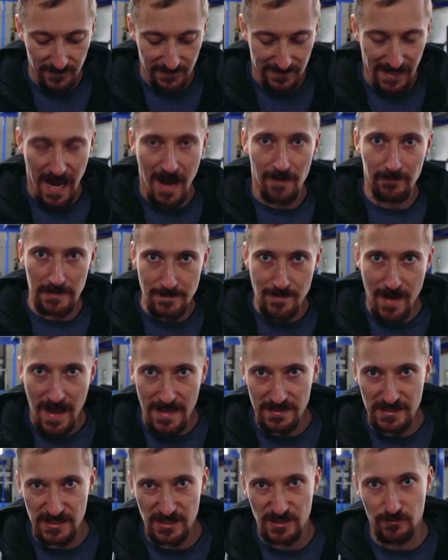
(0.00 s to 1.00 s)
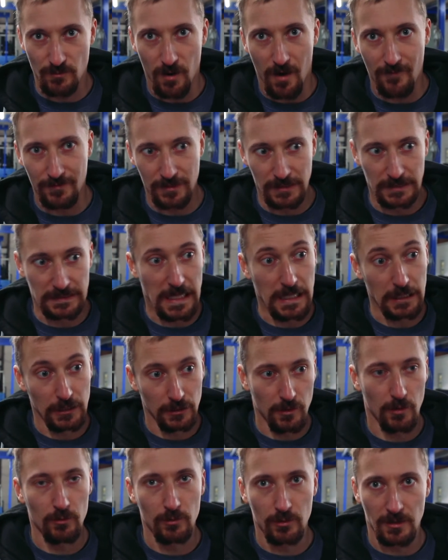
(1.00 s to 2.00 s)
dairy bends rather than like
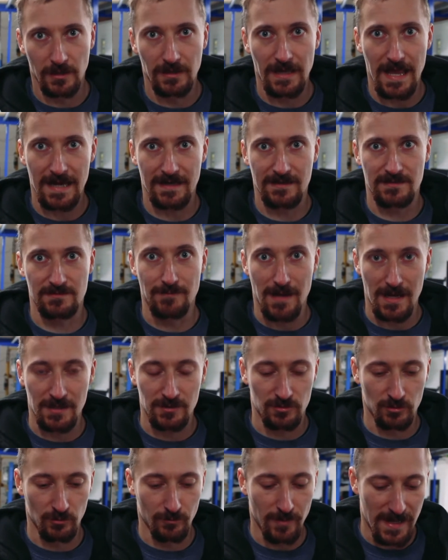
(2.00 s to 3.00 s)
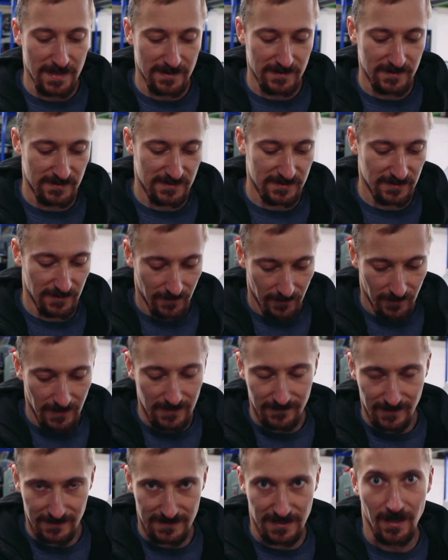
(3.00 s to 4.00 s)
longer legged mandrel bends
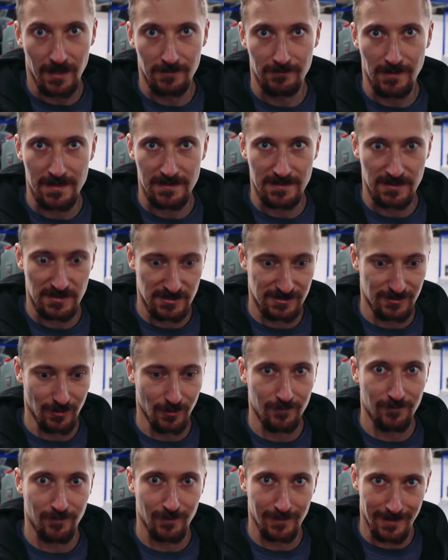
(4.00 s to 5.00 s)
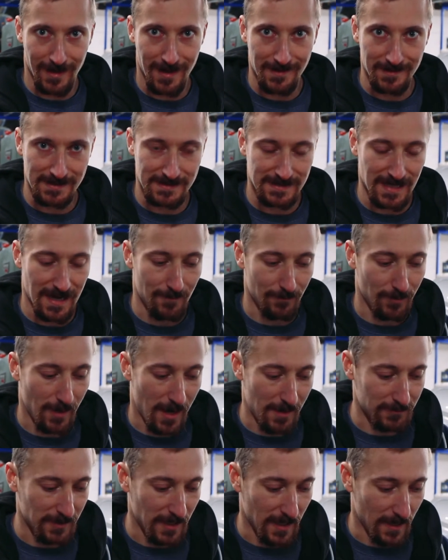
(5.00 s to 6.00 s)
in the tight radius stuff like this
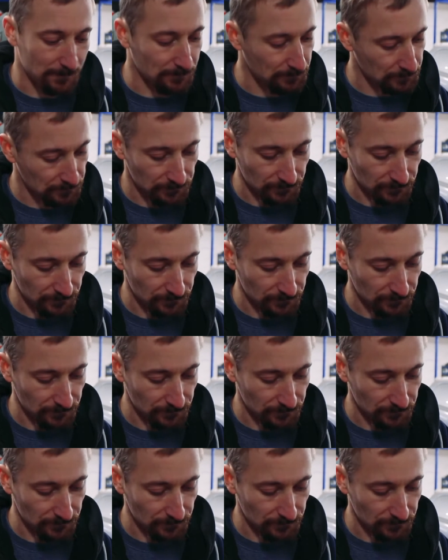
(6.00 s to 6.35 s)
downpipe kit.